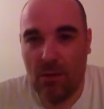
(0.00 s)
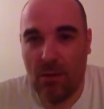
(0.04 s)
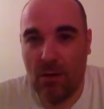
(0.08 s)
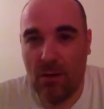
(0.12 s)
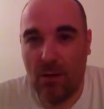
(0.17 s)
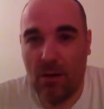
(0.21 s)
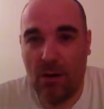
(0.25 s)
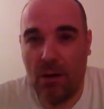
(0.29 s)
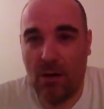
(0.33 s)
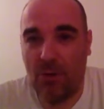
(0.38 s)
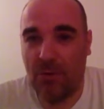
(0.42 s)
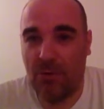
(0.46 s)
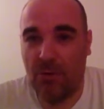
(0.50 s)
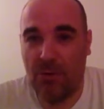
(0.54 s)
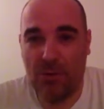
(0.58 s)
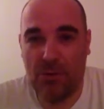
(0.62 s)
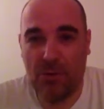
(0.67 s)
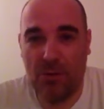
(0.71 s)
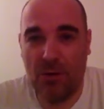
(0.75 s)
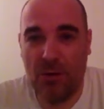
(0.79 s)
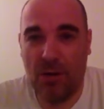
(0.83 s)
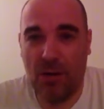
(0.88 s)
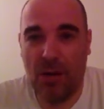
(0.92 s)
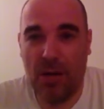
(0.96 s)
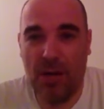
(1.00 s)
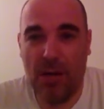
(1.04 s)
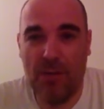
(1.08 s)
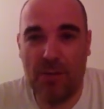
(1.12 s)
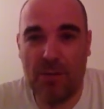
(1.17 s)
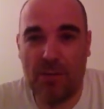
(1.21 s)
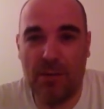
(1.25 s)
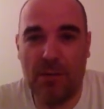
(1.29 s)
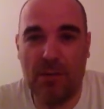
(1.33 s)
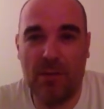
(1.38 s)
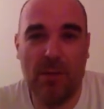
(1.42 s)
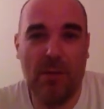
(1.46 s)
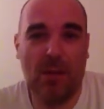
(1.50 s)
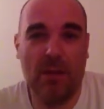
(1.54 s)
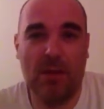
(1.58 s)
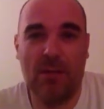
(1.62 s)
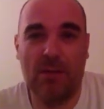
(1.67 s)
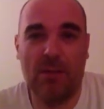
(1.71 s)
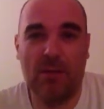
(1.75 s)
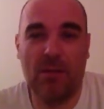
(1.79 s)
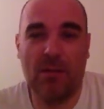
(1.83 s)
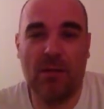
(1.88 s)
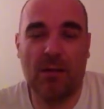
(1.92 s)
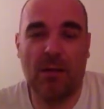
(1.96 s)
artificial claims, and
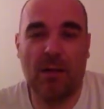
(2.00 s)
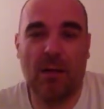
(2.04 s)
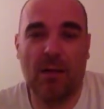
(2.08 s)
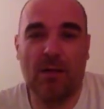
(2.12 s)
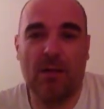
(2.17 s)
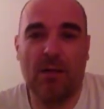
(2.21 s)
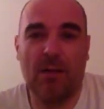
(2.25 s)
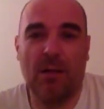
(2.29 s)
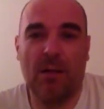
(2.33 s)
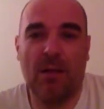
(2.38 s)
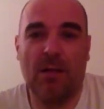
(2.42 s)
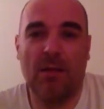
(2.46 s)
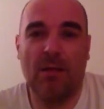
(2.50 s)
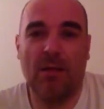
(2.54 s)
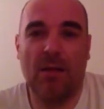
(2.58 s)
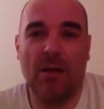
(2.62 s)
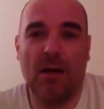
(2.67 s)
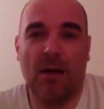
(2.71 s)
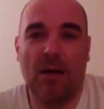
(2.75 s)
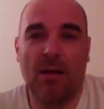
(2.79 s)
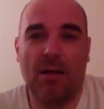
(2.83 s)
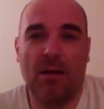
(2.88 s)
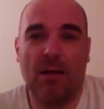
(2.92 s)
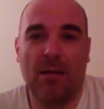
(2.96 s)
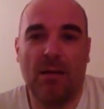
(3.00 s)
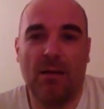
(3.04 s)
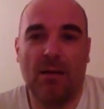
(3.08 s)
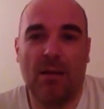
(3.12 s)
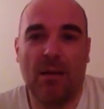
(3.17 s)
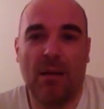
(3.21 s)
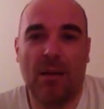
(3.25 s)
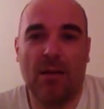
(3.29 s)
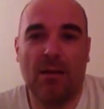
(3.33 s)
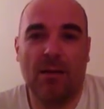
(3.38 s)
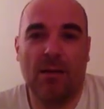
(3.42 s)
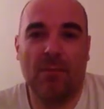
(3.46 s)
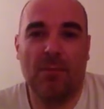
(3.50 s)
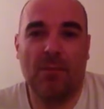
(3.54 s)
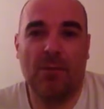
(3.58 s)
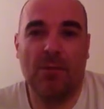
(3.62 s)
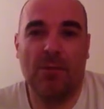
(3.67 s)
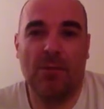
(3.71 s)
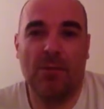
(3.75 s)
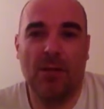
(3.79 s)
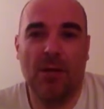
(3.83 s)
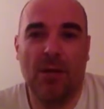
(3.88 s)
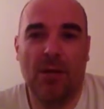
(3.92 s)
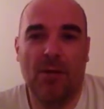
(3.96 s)
and the guy can end up in
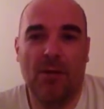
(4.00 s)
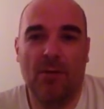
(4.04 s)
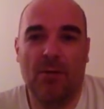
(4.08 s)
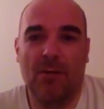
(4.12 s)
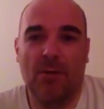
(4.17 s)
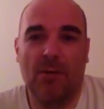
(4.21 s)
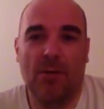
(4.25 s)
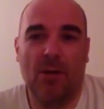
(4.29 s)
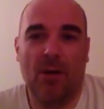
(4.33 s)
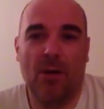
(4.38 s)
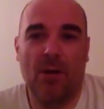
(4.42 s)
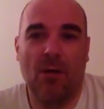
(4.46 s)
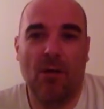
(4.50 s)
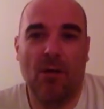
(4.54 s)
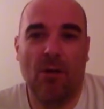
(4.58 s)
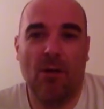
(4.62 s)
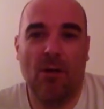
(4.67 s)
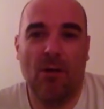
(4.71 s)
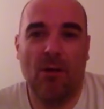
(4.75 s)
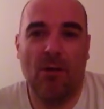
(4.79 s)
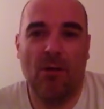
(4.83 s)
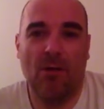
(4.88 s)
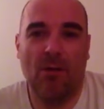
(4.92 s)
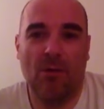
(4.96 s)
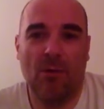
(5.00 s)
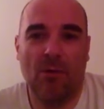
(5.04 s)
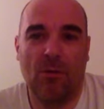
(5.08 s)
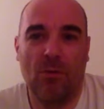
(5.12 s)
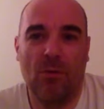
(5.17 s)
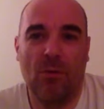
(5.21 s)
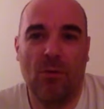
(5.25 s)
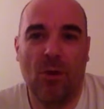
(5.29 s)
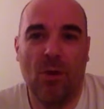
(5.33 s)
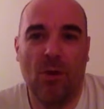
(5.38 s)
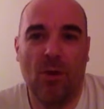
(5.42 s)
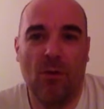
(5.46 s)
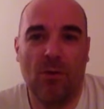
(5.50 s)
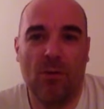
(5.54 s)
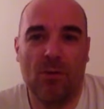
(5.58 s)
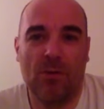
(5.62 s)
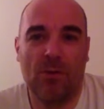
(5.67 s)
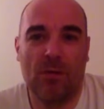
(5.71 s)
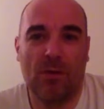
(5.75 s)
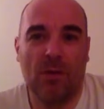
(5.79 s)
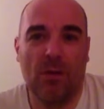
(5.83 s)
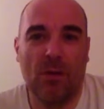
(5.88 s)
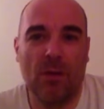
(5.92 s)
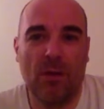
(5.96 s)
jail for how long? Who
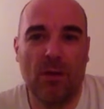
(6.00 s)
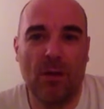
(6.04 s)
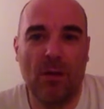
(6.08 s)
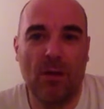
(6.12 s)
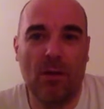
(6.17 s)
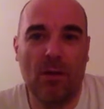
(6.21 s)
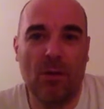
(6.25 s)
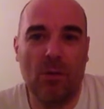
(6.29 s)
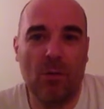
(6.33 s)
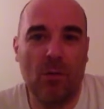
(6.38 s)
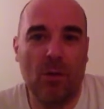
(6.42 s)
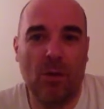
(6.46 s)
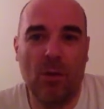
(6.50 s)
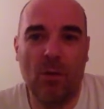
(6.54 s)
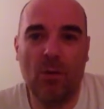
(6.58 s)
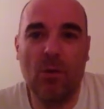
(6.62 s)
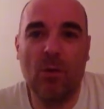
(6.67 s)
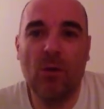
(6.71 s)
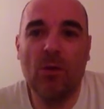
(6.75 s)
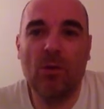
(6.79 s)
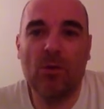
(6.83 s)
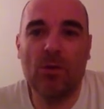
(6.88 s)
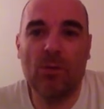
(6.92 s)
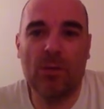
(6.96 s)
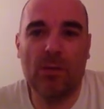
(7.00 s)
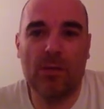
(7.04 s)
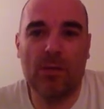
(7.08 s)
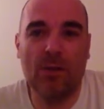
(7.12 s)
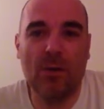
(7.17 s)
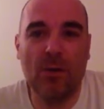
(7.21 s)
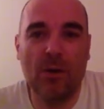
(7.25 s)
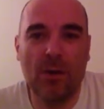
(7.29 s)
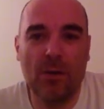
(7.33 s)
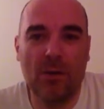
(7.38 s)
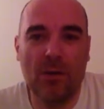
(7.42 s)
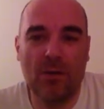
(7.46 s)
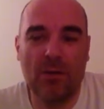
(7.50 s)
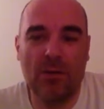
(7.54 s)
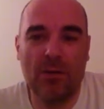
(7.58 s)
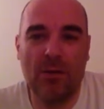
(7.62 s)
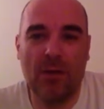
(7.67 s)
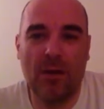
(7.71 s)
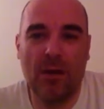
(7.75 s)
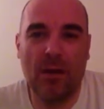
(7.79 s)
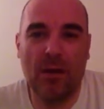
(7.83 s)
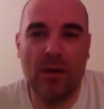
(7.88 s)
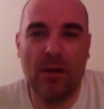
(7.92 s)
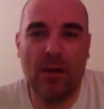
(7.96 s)
knows? Who knows what's going on
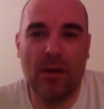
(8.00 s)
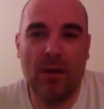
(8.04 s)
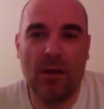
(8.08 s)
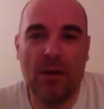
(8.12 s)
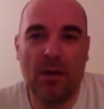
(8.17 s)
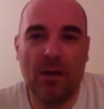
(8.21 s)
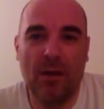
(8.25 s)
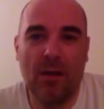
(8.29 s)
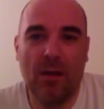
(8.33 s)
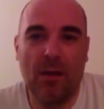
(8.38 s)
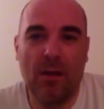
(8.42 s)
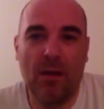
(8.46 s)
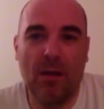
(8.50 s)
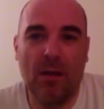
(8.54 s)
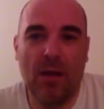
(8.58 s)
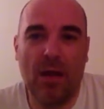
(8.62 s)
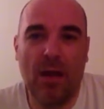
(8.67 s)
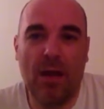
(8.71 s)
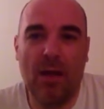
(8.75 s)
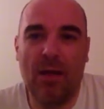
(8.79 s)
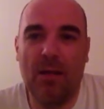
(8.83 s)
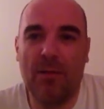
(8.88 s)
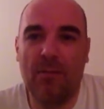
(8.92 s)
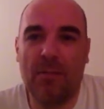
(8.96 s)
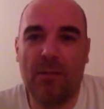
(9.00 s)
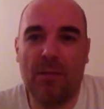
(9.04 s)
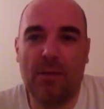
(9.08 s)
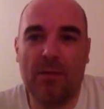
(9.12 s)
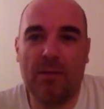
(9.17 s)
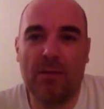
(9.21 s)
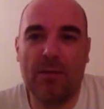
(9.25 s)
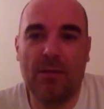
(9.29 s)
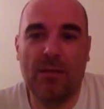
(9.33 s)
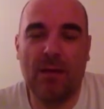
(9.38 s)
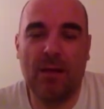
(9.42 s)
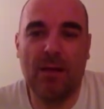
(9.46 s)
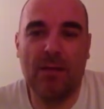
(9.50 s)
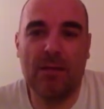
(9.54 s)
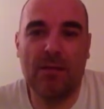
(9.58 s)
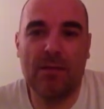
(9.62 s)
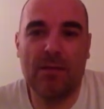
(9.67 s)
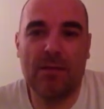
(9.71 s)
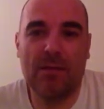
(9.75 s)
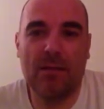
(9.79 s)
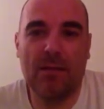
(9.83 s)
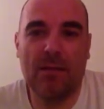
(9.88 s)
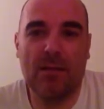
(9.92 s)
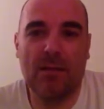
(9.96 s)
there? And but
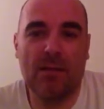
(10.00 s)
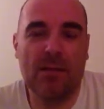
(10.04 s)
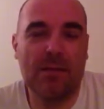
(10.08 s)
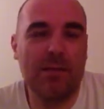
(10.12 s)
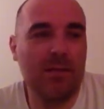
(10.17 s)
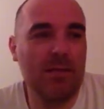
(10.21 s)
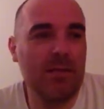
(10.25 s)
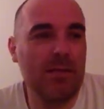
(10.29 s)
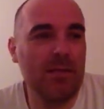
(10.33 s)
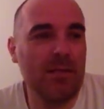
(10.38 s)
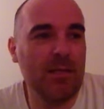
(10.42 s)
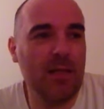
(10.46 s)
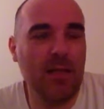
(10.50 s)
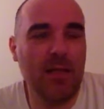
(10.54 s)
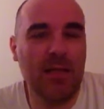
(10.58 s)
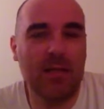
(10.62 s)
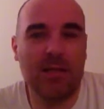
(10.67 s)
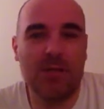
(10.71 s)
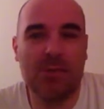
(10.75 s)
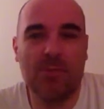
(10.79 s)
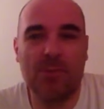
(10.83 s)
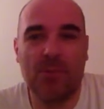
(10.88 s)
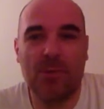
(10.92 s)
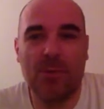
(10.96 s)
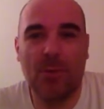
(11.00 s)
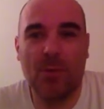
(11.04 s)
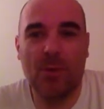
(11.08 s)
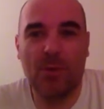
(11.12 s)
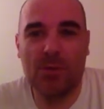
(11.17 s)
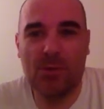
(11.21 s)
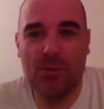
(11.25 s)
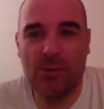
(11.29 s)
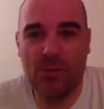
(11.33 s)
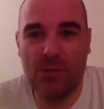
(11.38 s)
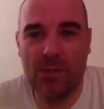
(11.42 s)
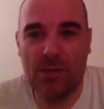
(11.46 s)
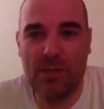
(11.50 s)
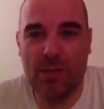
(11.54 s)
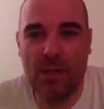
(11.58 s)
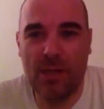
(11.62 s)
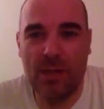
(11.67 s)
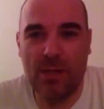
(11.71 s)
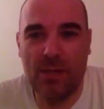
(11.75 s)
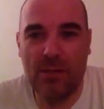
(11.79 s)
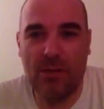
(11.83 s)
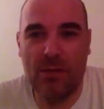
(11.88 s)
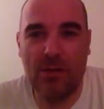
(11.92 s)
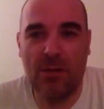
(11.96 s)
this is like a spiritual
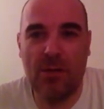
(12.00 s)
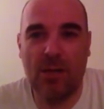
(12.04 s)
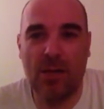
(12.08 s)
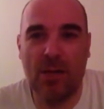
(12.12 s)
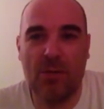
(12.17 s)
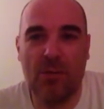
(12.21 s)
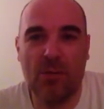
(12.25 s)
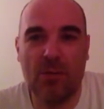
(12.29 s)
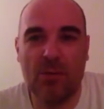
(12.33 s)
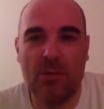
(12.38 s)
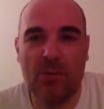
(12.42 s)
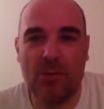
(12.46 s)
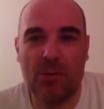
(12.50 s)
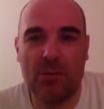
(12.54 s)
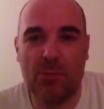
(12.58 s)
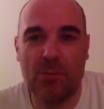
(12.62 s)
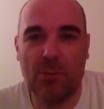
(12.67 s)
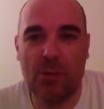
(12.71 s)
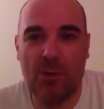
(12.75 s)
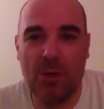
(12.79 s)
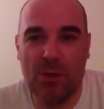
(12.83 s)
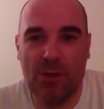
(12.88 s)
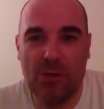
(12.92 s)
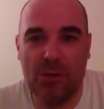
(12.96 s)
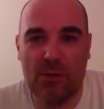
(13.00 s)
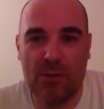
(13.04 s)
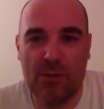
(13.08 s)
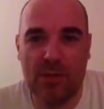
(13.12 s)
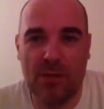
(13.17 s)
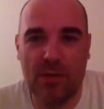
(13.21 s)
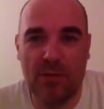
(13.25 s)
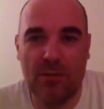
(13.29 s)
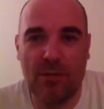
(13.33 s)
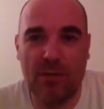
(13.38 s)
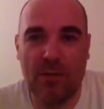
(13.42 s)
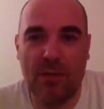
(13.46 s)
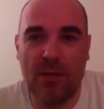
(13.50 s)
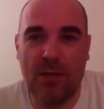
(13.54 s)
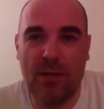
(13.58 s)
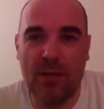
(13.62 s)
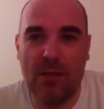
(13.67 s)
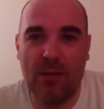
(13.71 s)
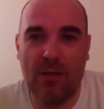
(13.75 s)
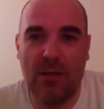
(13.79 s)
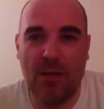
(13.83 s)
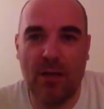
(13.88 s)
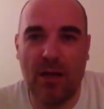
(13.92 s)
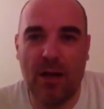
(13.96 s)
center. You come to the spiritual center in
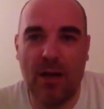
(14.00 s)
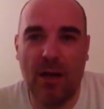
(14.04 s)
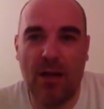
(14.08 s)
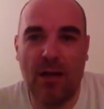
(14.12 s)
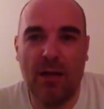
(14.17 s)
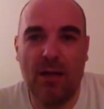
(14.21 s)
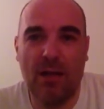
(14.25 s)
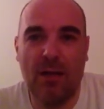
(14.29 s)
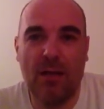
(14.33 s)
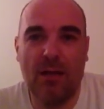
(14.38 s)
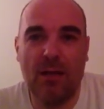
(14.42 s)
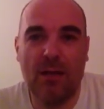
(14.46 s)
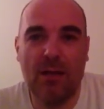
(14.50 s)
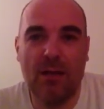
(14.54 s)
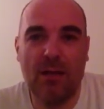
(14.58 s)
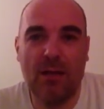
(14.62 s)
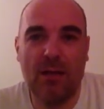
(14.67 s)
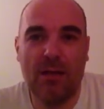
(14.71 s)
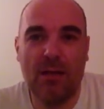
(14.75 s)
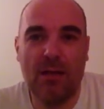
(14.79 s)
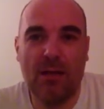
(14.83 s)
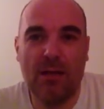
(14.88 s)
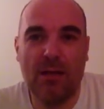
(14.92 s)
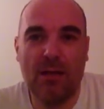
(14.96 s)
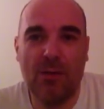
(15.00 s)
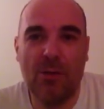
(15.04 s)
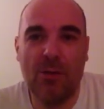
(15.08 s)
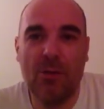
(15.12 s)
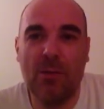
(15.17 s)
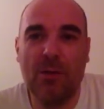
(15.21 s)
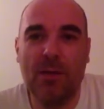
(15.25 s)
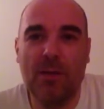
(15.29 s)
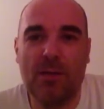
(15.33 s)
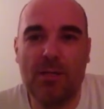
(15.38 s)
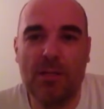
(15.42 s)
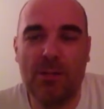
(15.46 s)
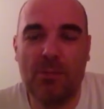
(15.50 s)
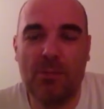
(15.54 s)
India. Nobody's